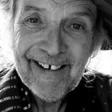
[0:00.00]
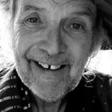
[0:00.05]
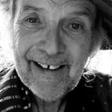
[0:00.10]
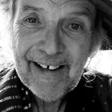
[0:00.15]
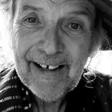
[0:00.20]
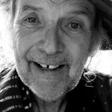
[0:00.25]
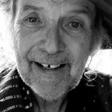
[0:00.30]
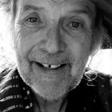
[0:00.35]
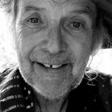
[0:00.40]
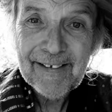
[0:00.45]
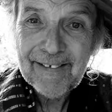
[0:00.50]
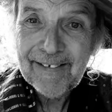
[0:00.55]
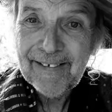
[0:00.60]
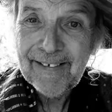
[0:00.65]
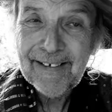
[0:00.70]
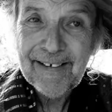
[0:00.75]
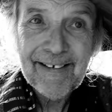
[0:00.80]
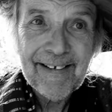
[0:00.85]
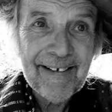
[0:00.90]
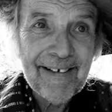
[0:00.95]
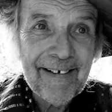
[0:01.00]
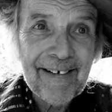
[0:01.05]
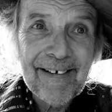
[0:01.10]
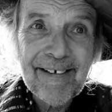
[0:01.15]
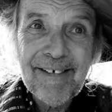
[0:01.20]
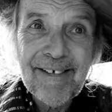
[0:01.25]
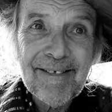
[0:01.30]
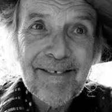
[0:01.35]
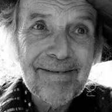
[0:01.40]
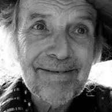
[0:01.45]
and the,
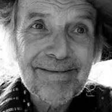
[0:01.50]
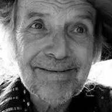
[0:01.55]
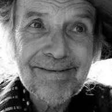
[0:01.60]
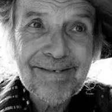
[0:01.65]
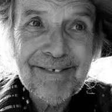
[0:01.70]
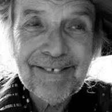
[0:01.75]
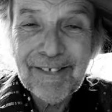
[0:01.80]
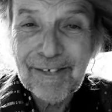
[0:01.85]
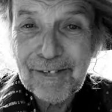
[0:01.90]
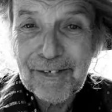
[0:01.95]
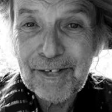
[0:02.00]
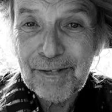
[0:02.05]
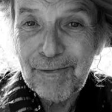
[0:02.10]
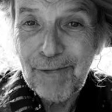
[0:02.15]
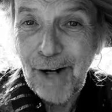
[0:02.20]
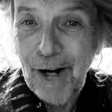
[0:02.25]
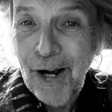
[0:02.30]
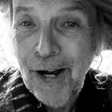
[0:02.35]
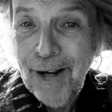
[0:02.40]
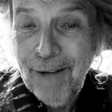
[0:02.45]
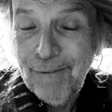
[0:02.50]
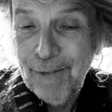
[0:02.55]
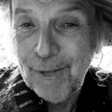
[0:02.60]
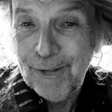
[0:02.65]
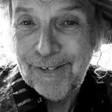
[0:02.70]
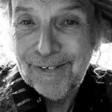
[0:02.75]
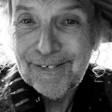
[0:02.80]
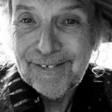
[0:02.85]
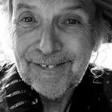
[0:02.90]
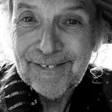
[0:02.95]

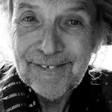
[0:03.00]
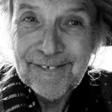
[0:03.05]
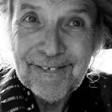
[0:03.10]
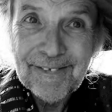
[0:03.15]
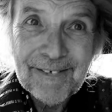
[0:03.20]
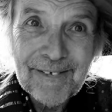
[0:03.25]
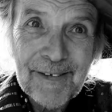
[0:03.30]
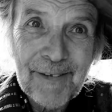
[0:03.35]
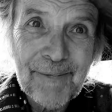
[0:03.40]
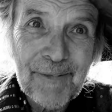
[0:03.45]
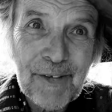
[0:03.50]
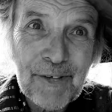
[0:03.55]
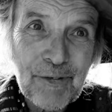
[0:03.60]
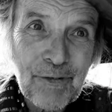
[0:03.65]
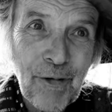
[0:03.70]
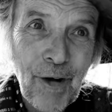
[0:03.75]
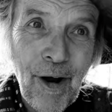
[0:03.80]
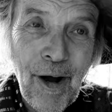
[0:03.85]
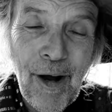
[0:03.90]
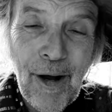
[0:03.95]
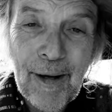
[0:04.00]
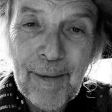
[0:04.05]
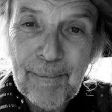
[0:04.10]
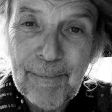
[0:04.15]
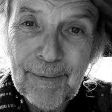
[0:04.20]
survival of the tribe.